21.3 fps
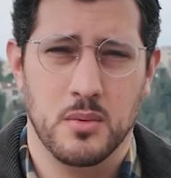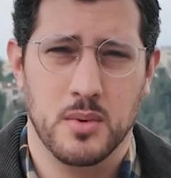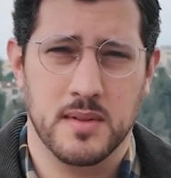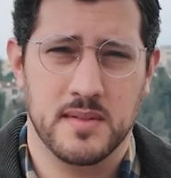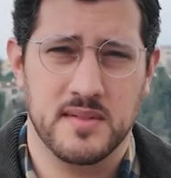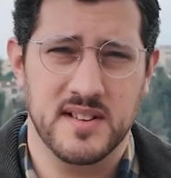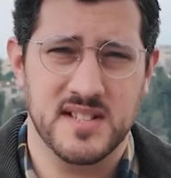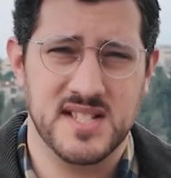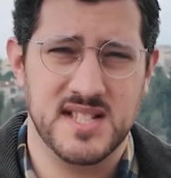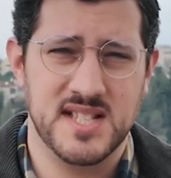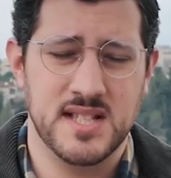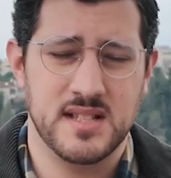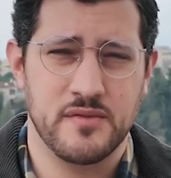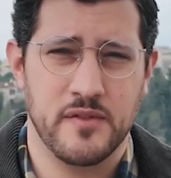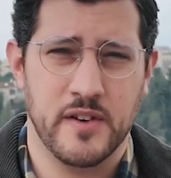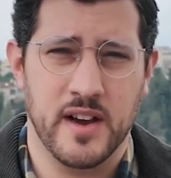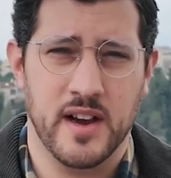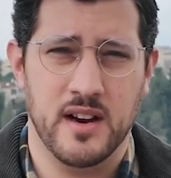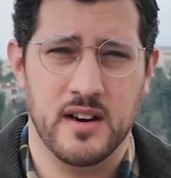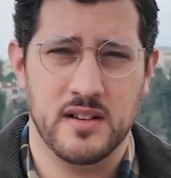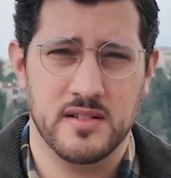with the
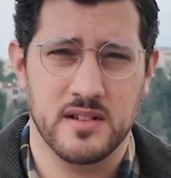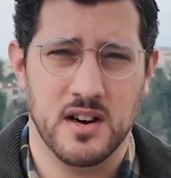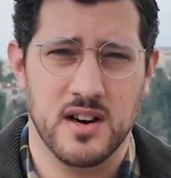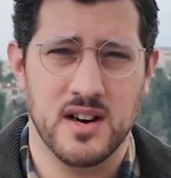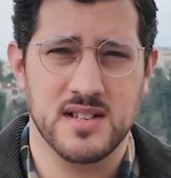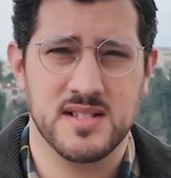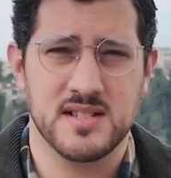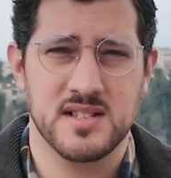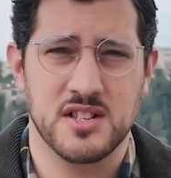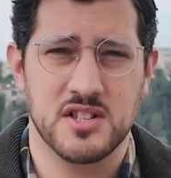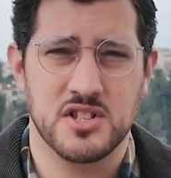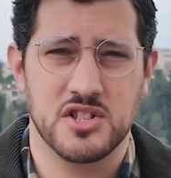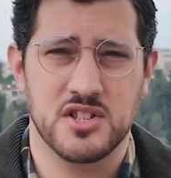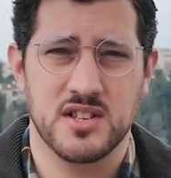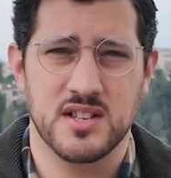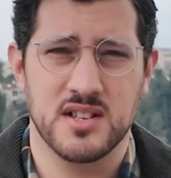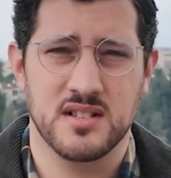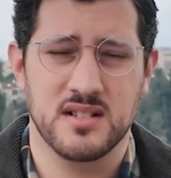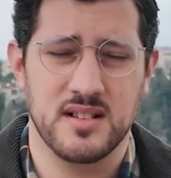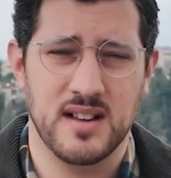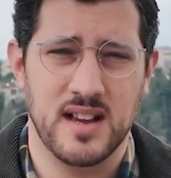ceasefire, the hostage
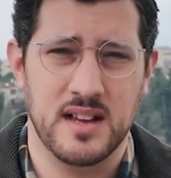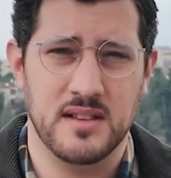deal,